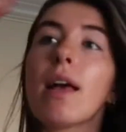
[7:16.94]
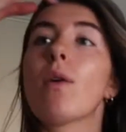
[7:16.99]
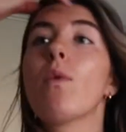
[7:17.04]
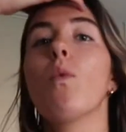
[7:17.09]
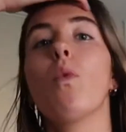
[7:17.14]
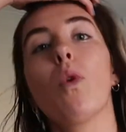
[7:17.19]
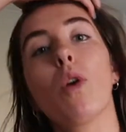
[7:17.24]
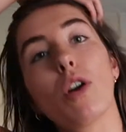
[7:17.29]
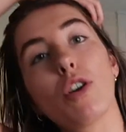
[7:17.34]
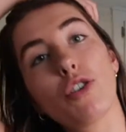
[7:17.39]
like
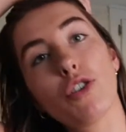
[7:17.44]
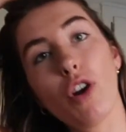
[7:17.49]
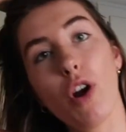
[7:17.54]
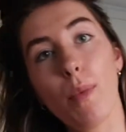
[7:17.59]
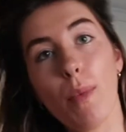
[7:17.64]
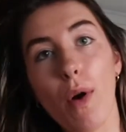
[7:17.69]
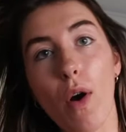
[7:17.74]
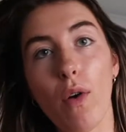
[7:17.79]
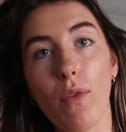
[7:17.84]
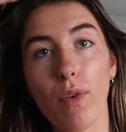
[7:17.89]

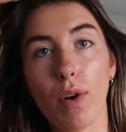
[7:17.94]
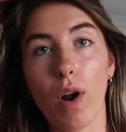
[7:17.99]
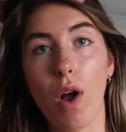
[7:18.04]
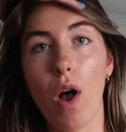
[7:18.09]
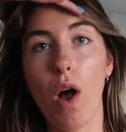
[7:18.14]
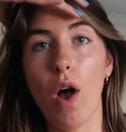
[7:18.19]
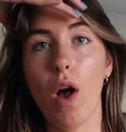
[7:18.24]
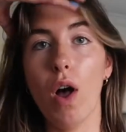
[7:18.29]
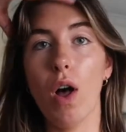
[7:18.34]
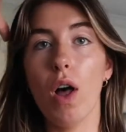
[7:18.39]
wardrobe
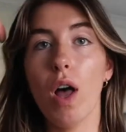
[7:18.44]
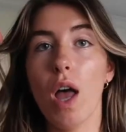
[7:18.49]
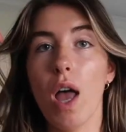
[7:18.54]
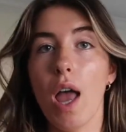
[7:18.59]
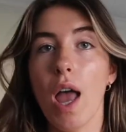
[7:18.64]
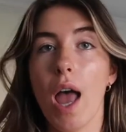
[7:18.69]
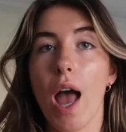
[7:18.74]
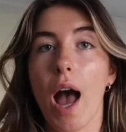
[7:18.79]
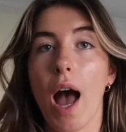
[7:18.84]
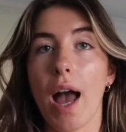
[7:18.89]
overall.
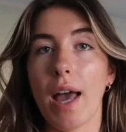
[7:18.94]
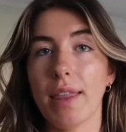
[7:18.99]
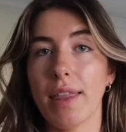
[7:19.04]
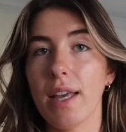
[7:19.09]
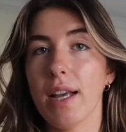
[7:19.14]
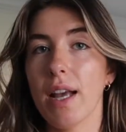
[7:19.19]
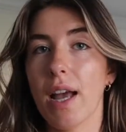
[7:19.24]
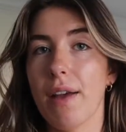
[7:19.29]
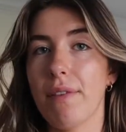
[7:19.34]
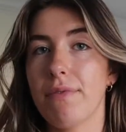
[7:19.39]
I
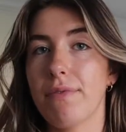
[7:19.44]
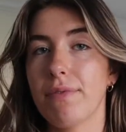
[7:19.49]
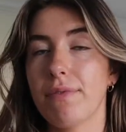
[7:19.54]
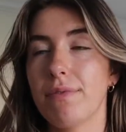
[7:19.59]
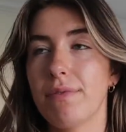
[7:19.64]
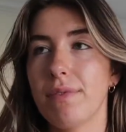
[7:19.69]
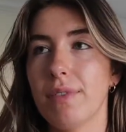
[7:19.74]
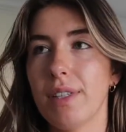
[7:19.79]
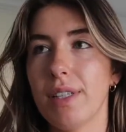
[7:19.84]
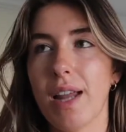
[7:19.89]
think I
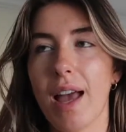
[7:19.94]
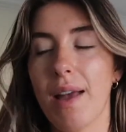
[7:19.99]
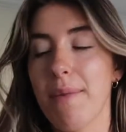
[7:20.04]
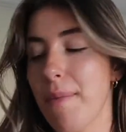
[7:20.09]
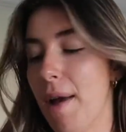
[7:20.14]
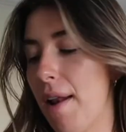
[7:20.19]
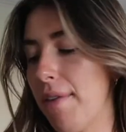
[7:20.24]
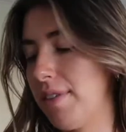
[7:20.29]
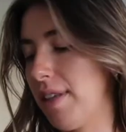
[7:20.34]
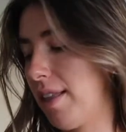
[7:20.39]

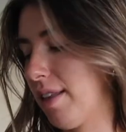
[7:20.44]
might have